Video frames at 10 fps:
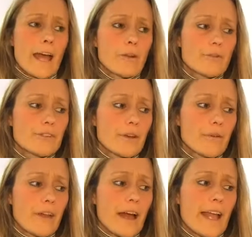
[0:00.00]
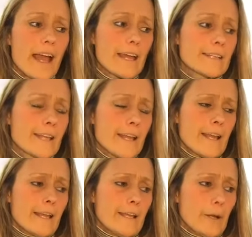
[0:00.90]
And also that I had,
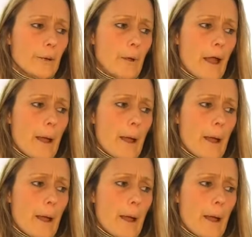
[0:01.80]
you know,